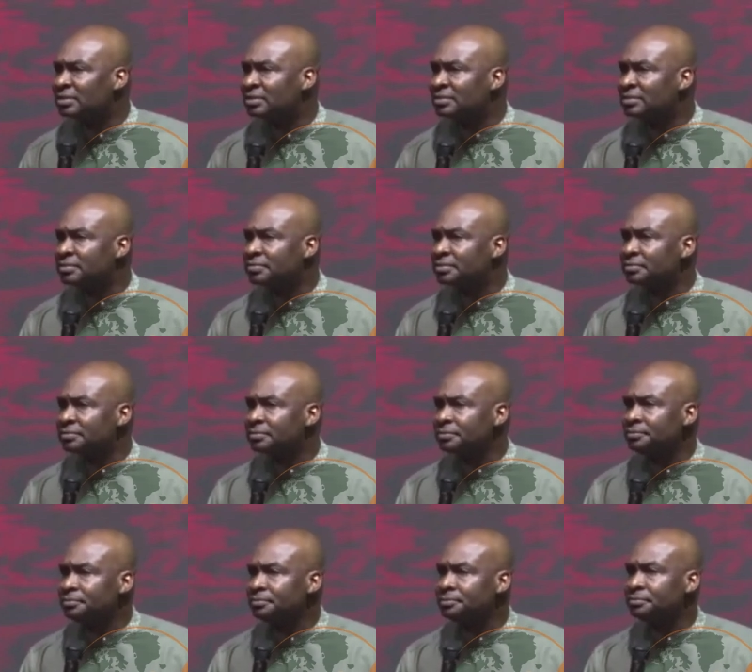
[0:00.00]

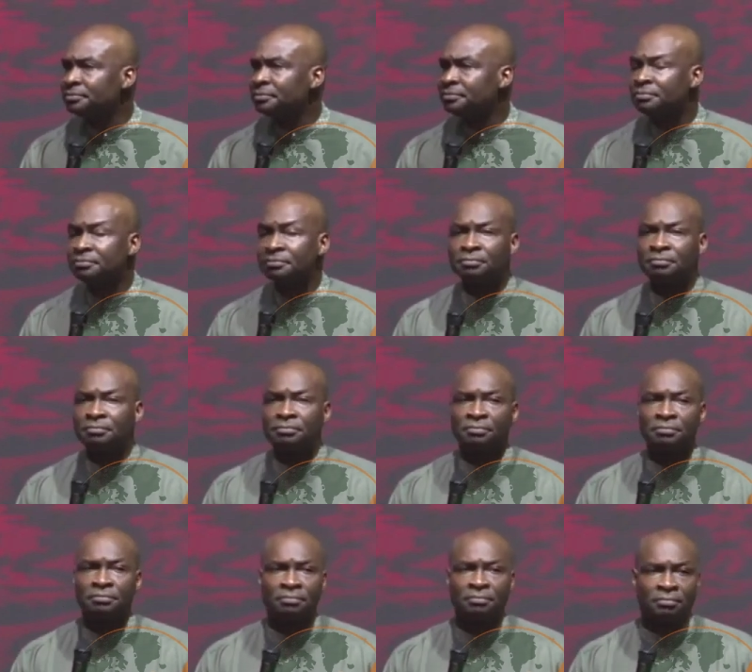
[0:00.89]

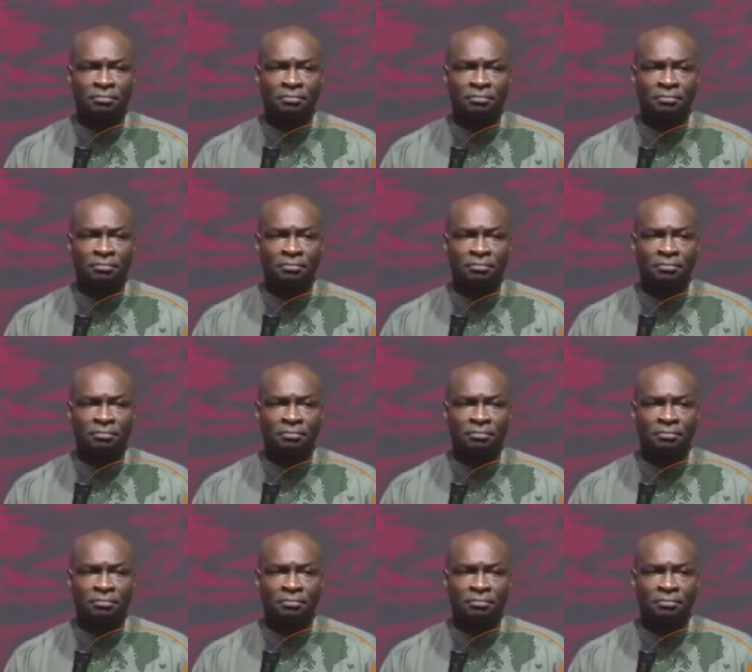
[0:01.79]
Nothing is said.